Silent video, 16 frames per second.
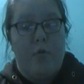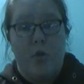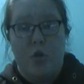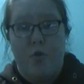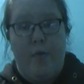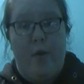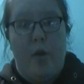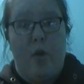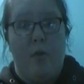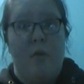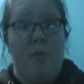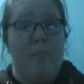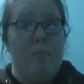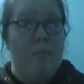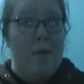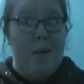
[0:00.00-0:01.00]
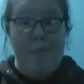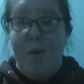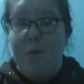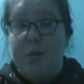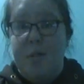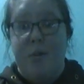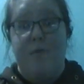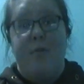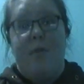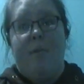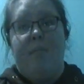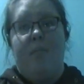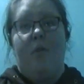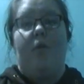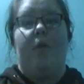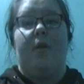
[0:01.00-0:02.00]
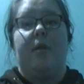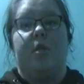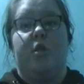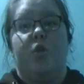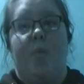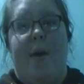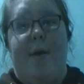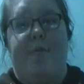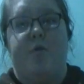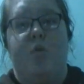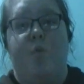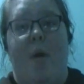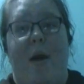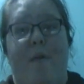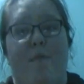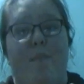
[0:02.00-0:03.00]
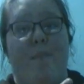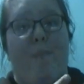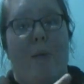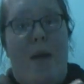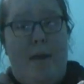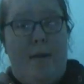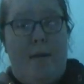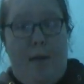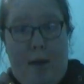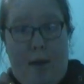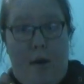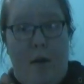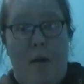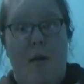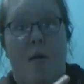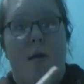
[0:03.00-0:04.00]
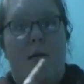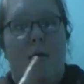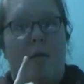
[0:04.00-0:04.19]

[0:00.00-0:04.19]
First of all, in most of them, the thing is you have to have been there.